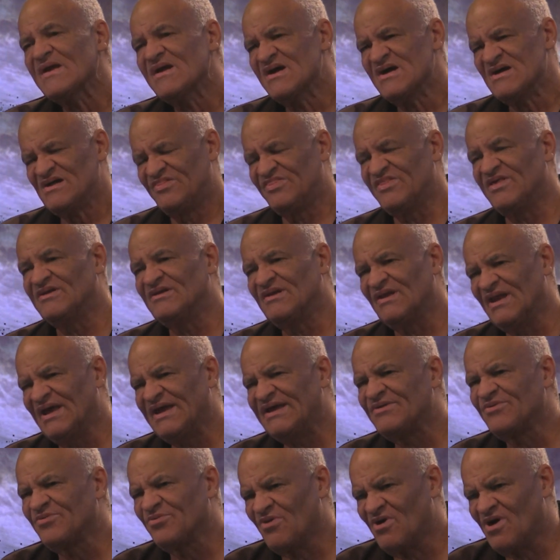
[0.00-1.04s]
Then
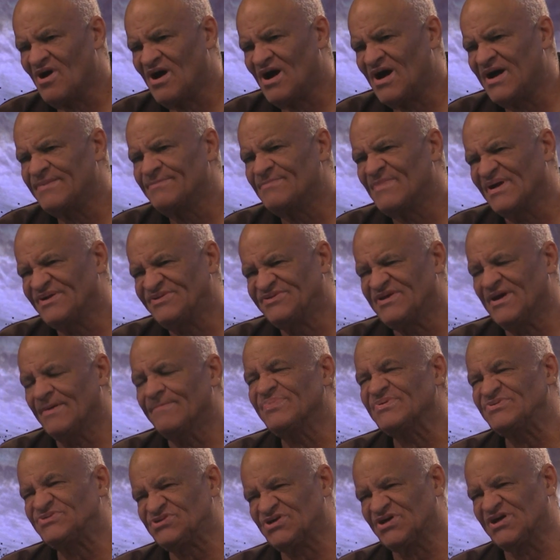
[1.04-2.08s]
later on, my
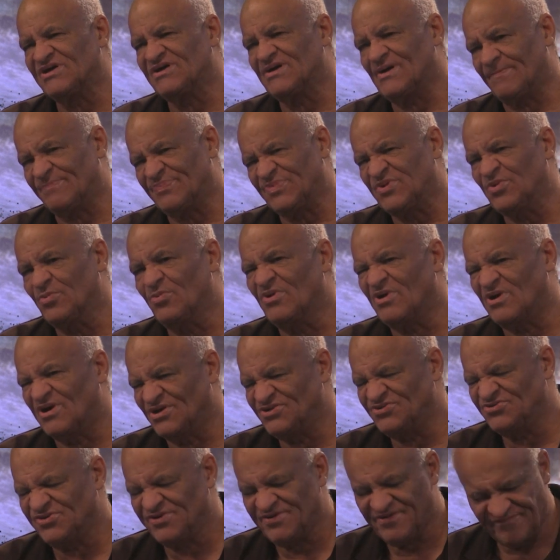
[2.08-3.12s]
temperature got up to
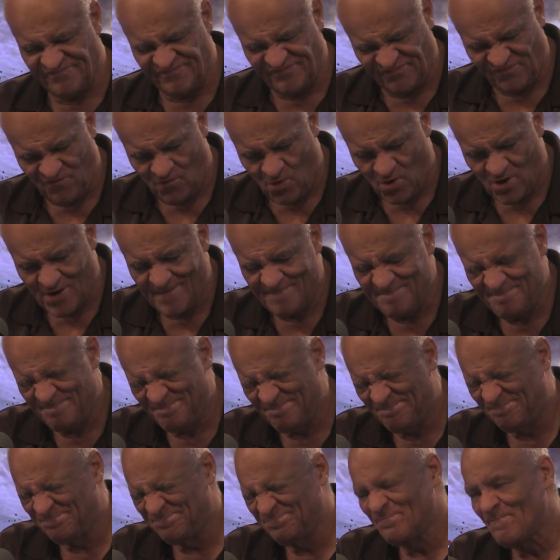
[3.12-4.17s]
104.
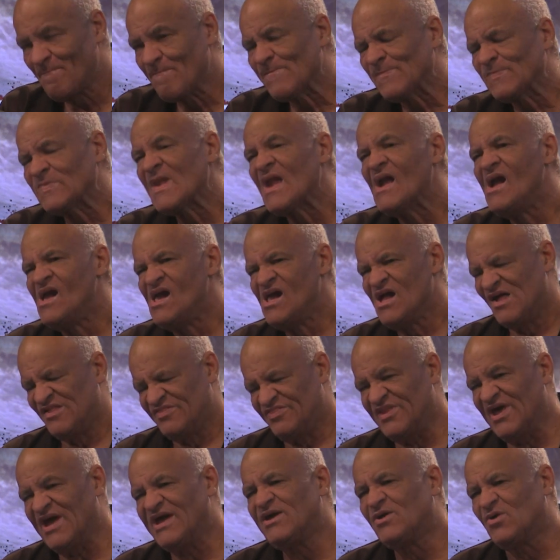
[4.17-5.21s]
They
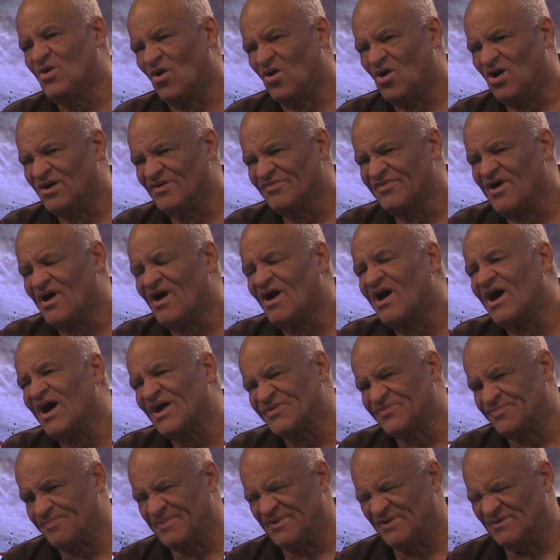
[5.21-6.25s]
called the
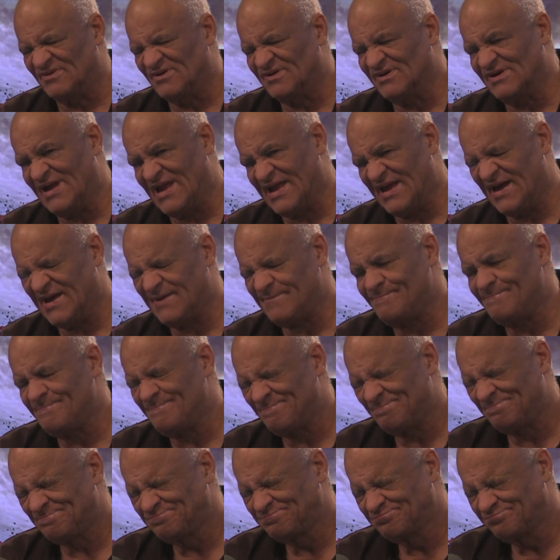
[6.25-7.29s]
hospital again
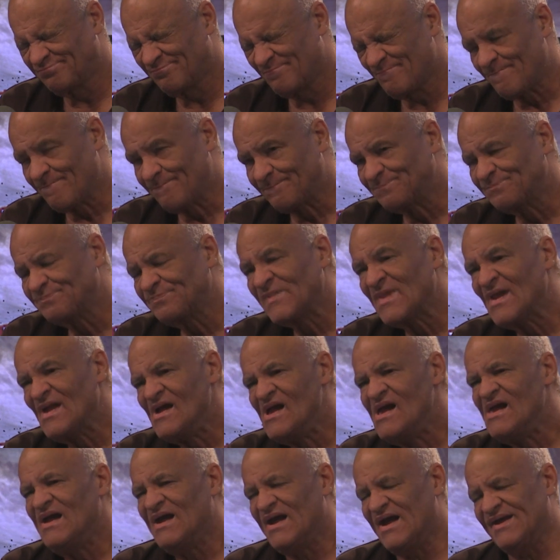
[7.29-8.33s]

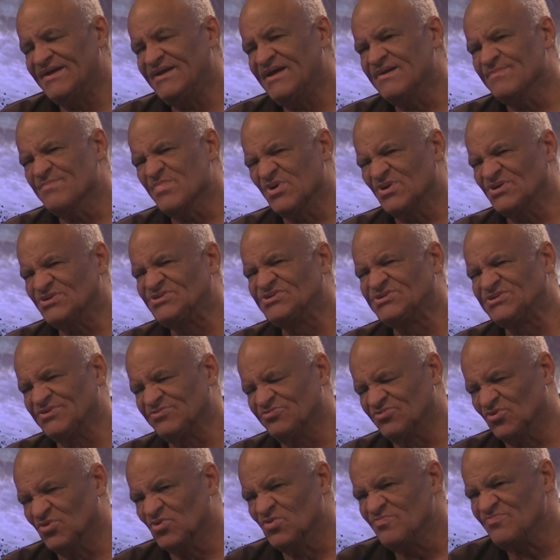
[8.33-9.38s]
and the emergency
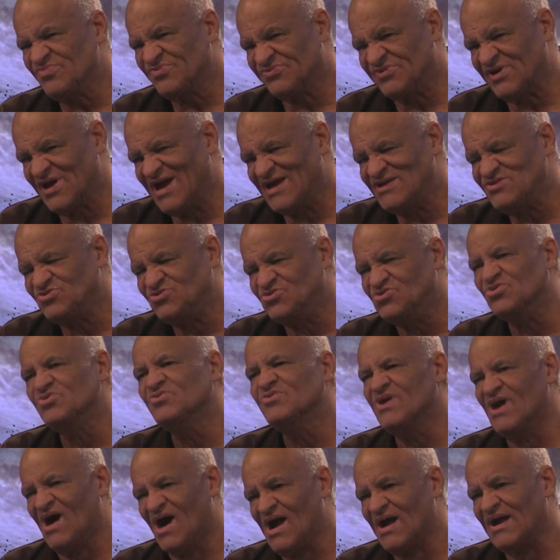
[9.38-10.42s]
room said, Do
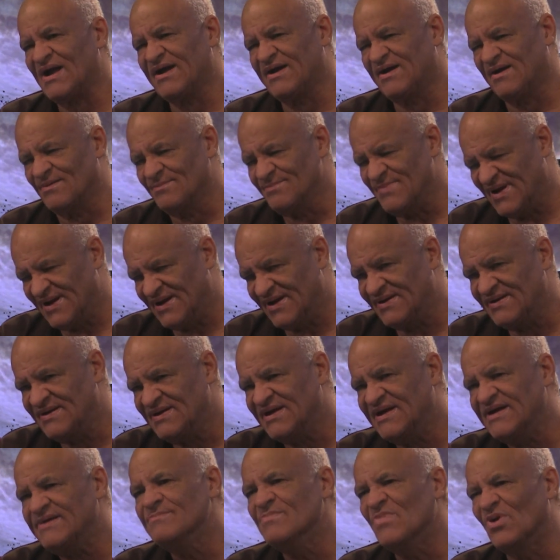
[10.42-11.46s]
not come in. He
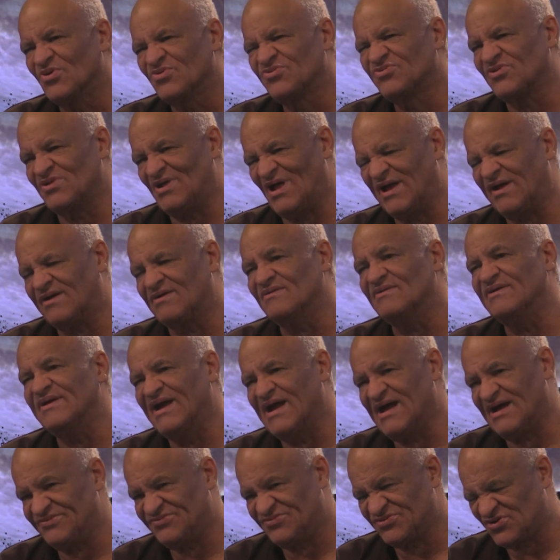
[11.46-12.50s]
most likely
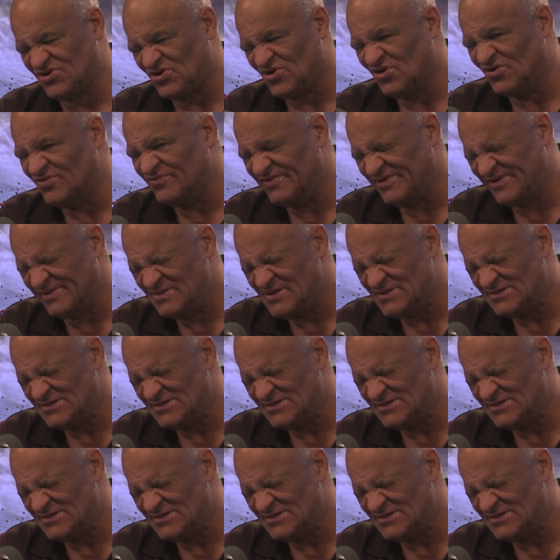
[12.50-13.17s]
has COVID.